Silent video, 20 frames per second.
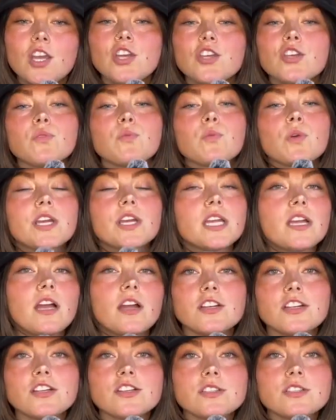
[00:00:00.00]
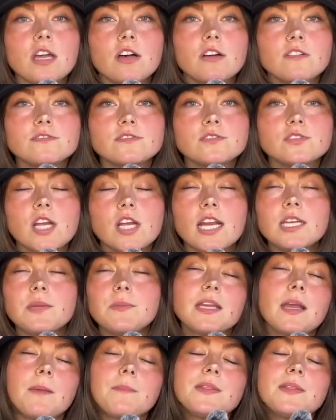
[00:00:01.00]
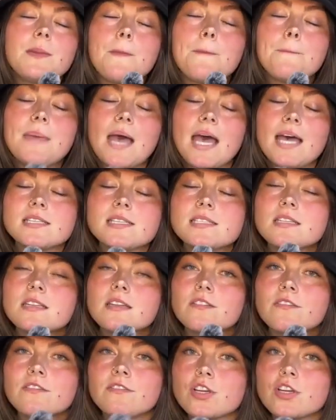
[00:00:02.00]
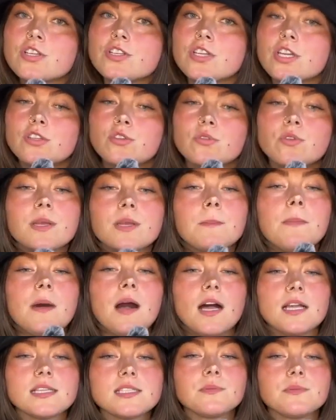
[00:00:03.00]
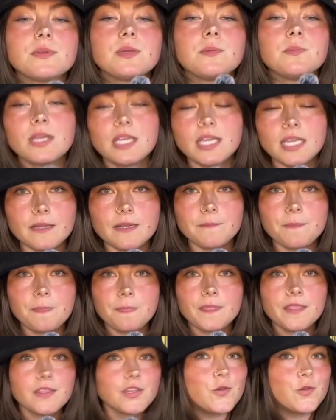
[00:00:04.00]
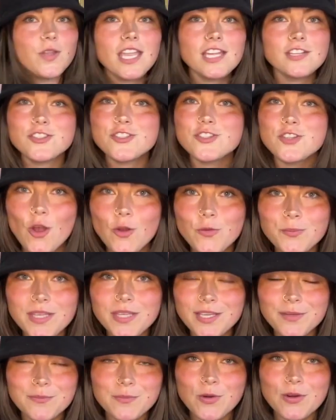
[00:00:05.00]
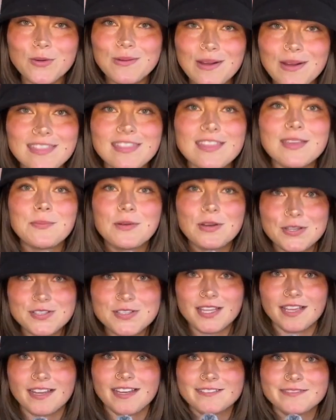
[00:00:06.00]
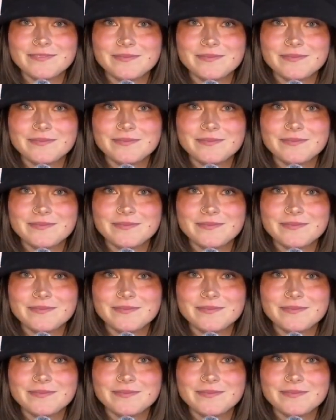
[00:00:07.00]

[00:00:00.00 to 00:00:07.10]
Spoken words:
You're working on yourself, trying to become the best version you can possibly be. You can't show me a more worthy person.